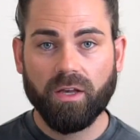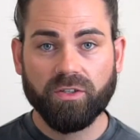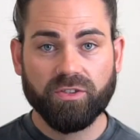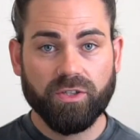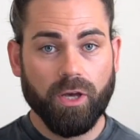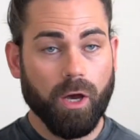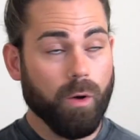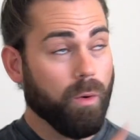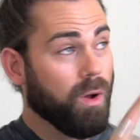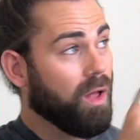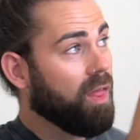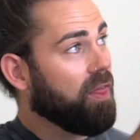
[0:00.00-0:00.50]

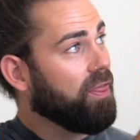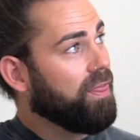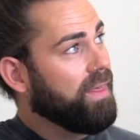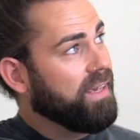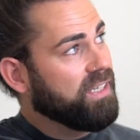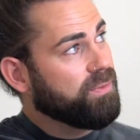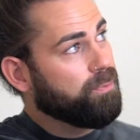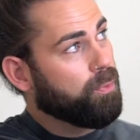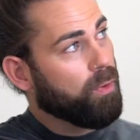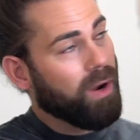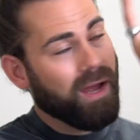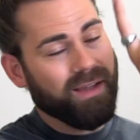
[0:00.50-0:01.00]
So
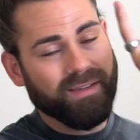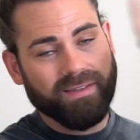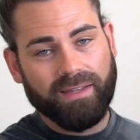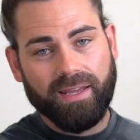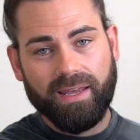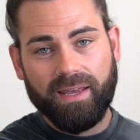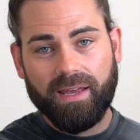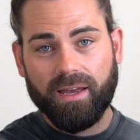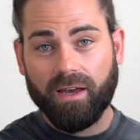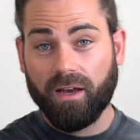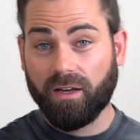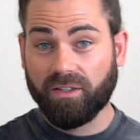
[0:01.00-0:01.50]
this brand
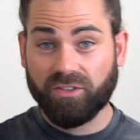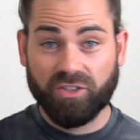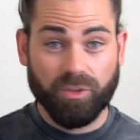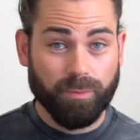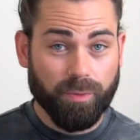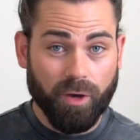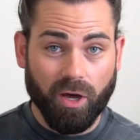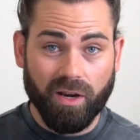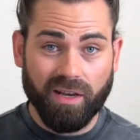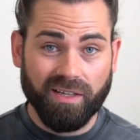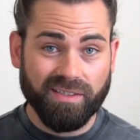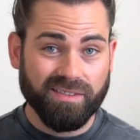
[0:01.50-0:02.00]
here, to
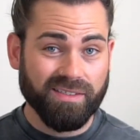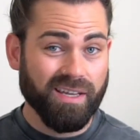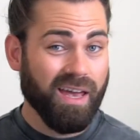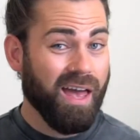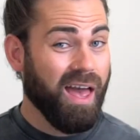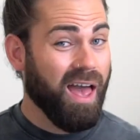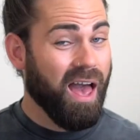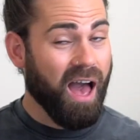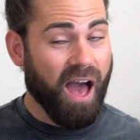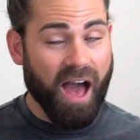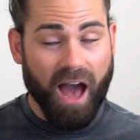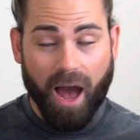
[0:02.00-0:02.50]
be honest,
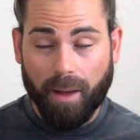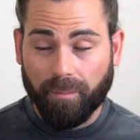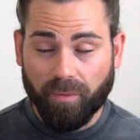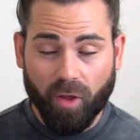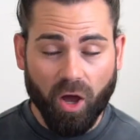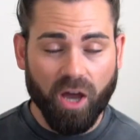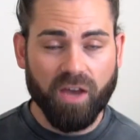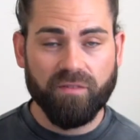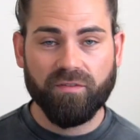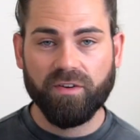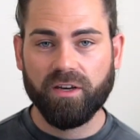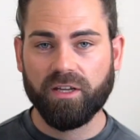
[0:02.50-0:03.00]
I'm
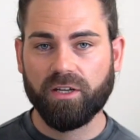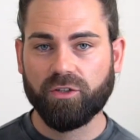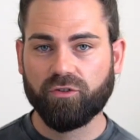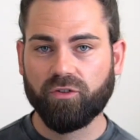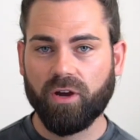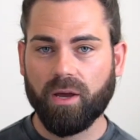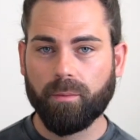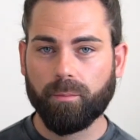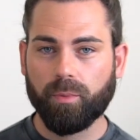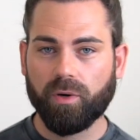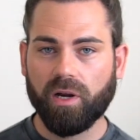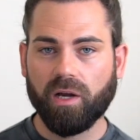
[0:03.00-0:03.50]
not even going to
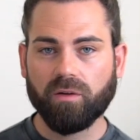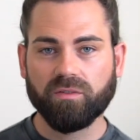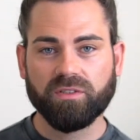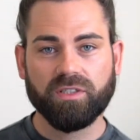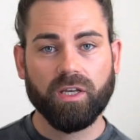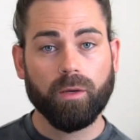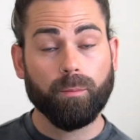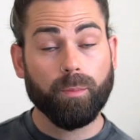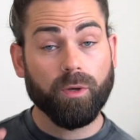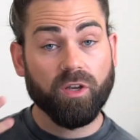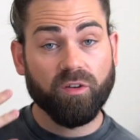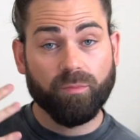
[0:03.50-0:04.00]
try and pronounce
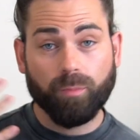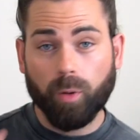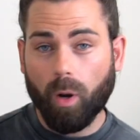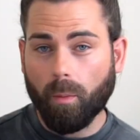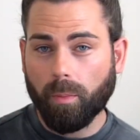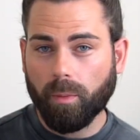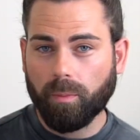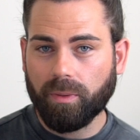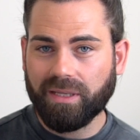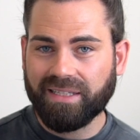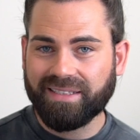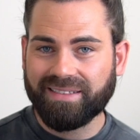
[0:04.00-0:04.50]
it, but you've
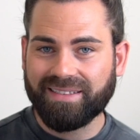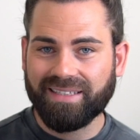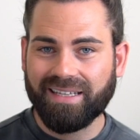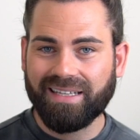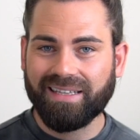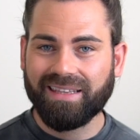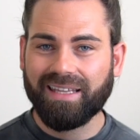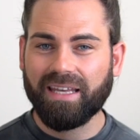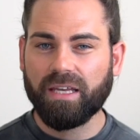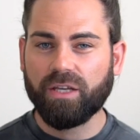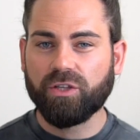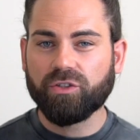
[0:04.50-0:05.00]
probably
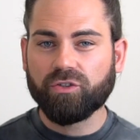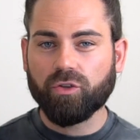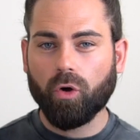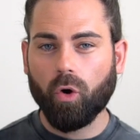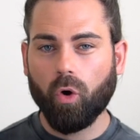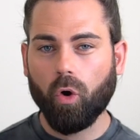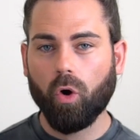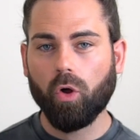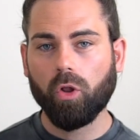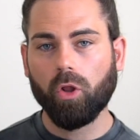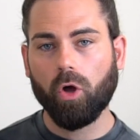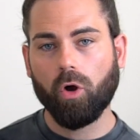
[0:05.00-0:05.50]
seen these
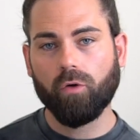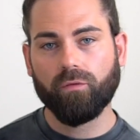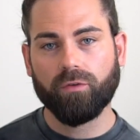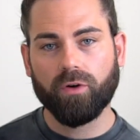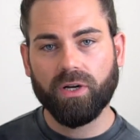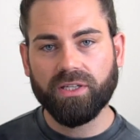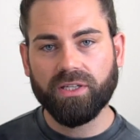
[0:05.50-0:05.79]
all over